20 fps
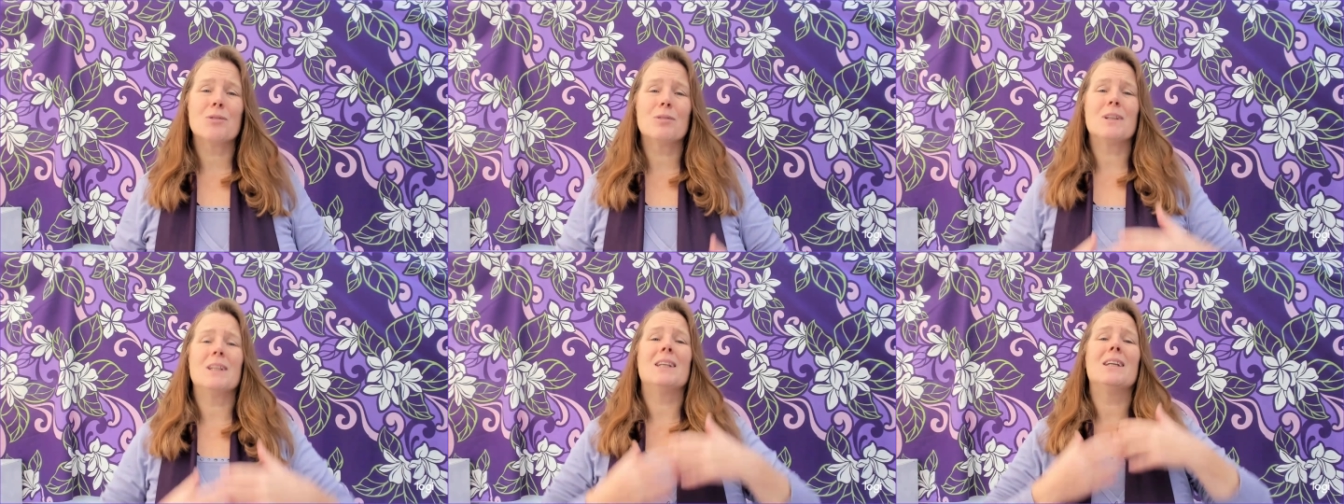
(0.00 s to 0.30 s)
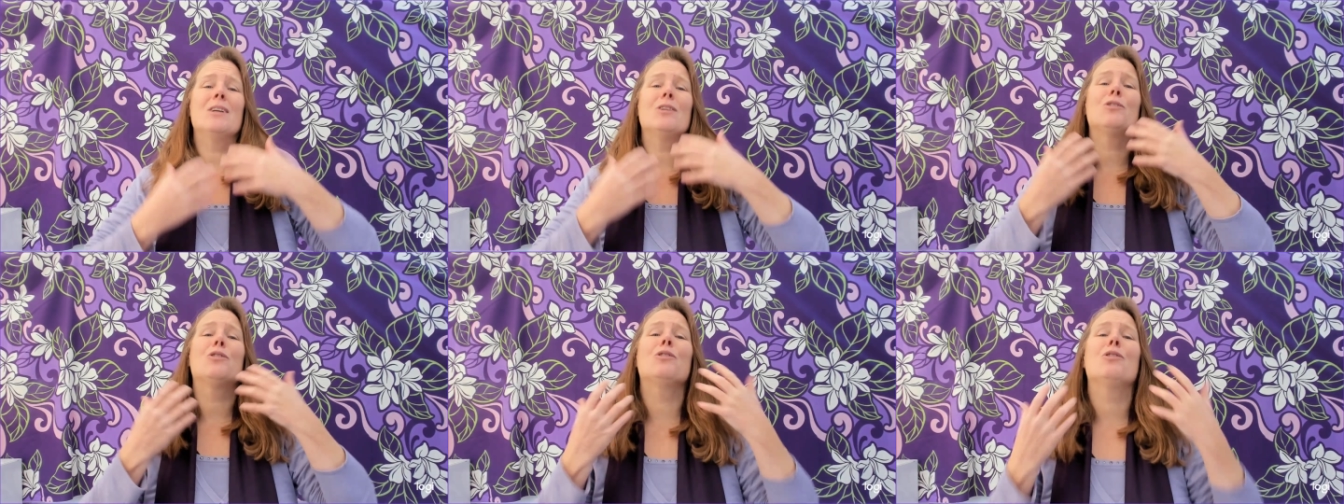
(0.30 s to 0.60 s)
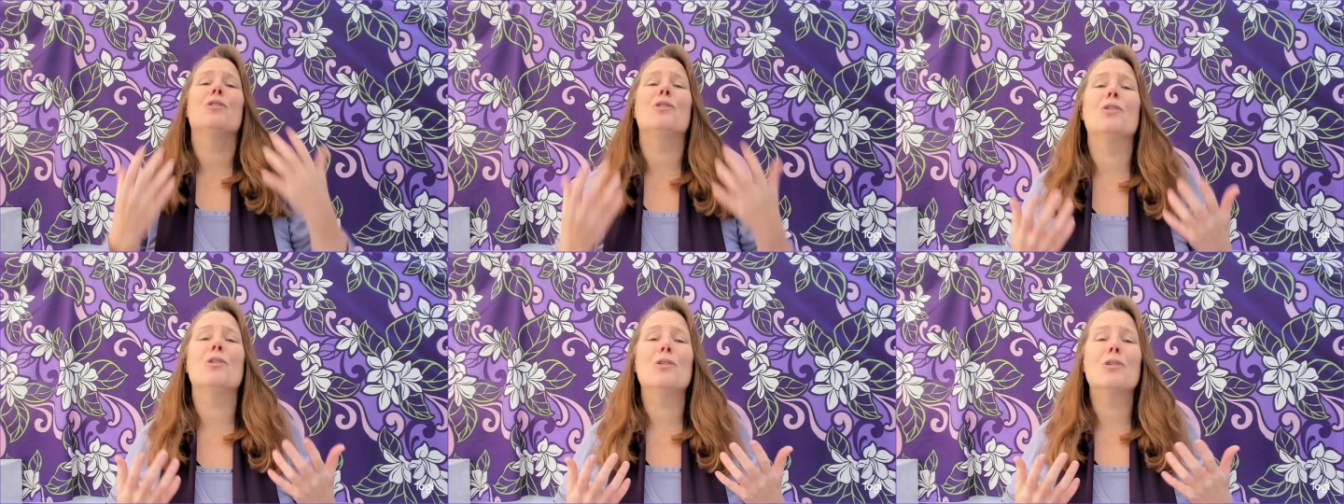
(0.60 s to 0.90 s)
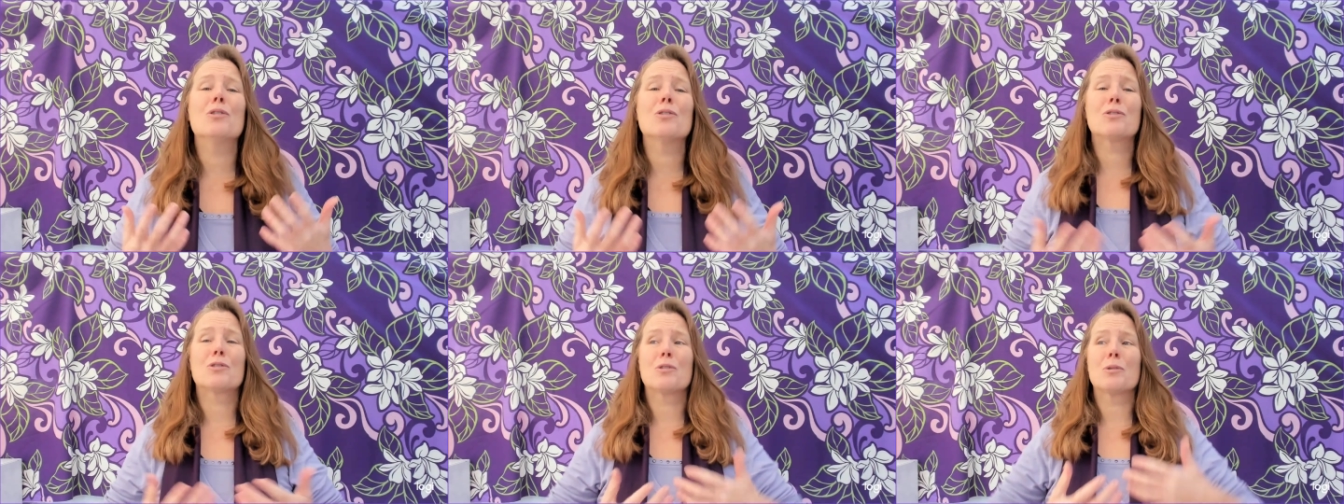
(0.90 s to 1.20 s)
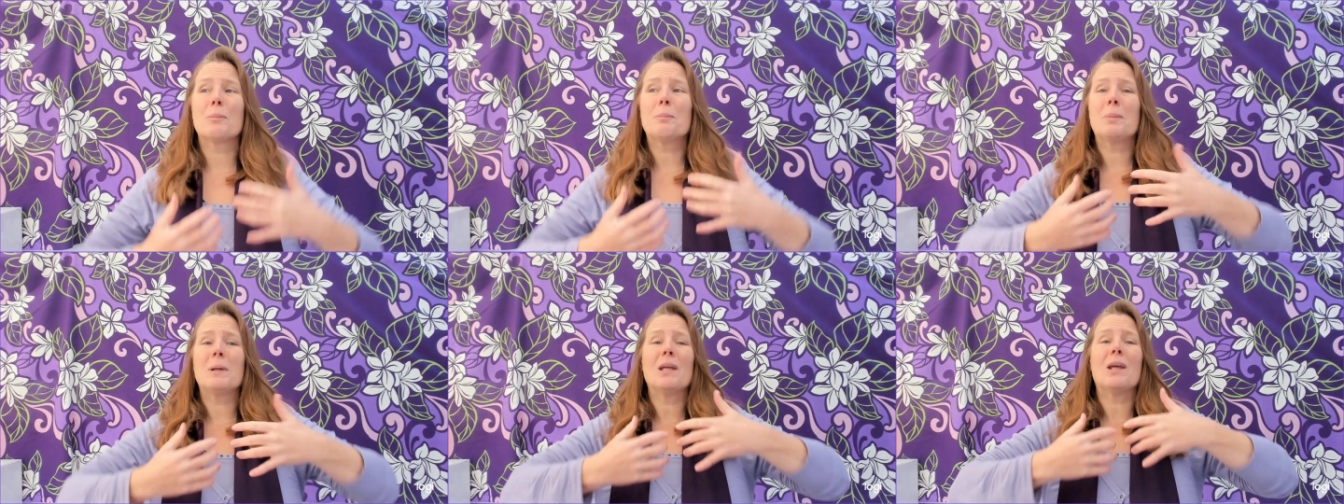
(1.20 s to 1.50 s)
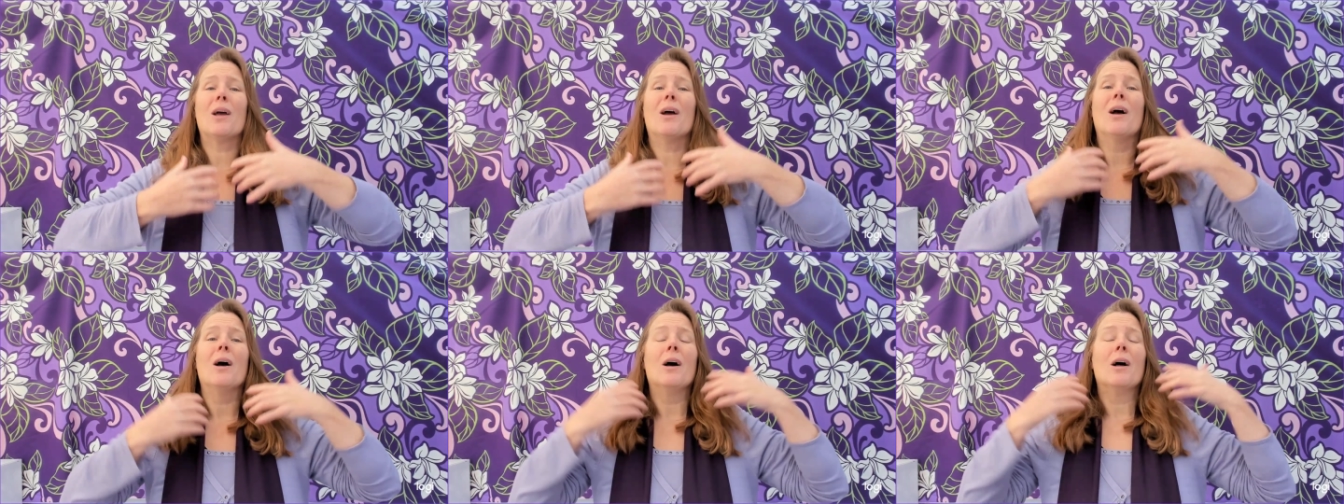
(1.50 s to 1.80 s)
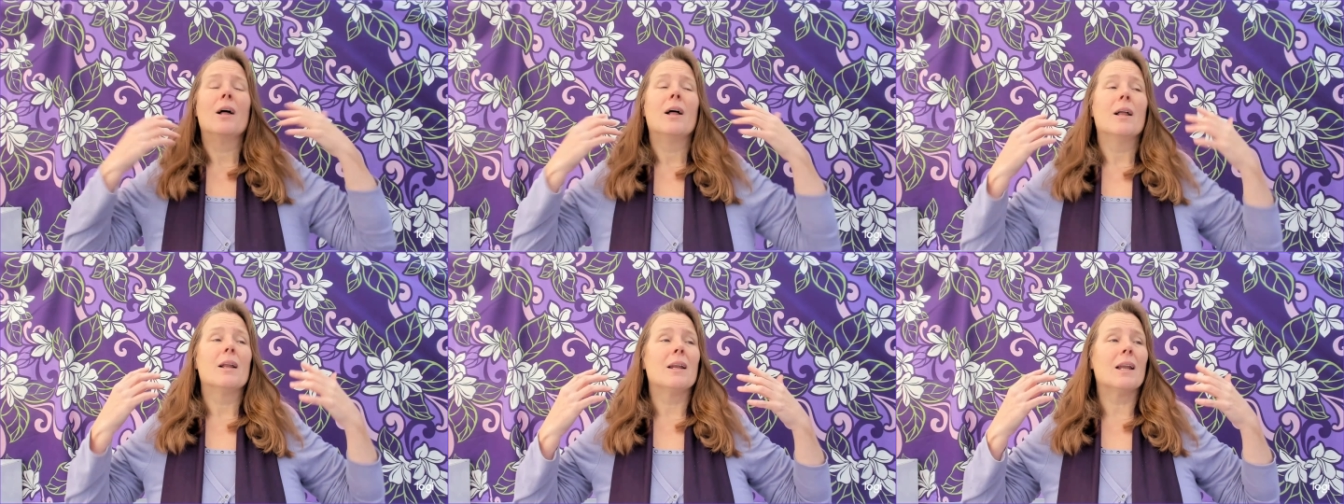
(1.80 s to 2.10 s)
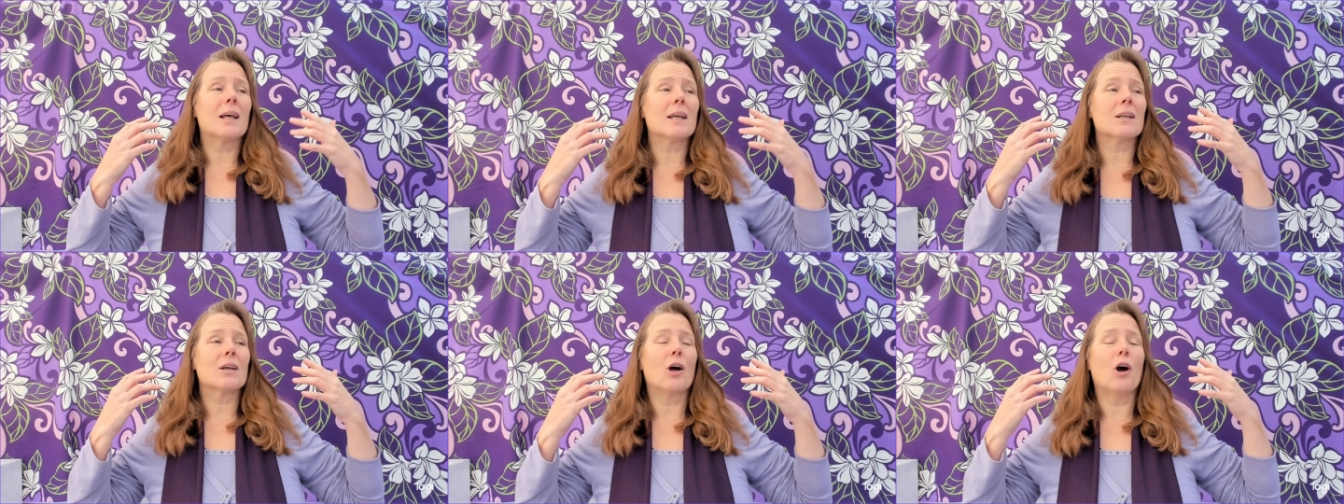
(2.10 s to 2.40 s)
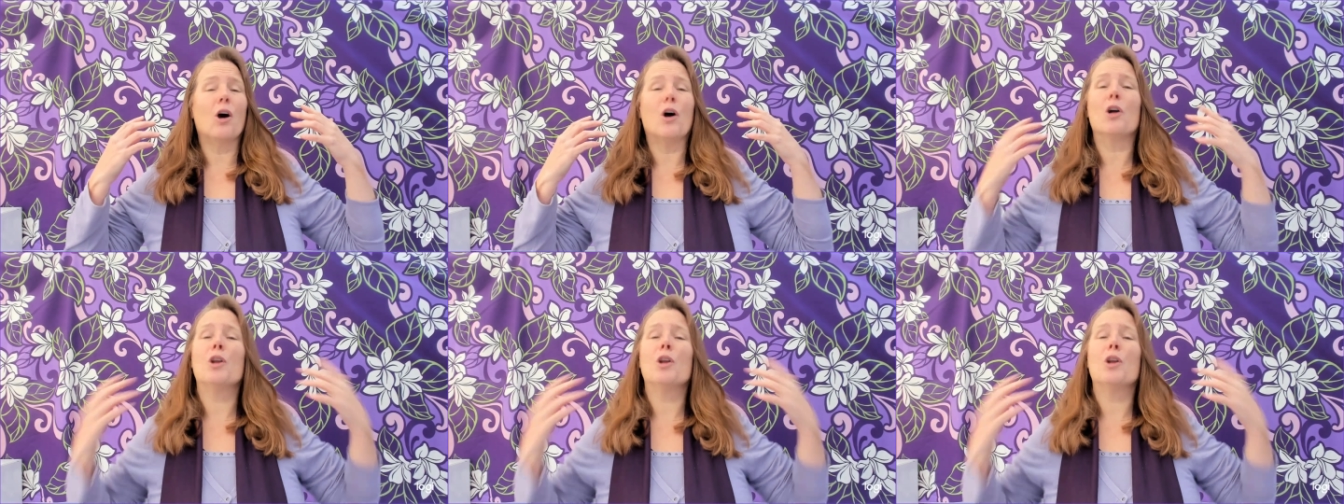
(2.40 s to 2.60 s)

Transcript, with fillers: We need you to be like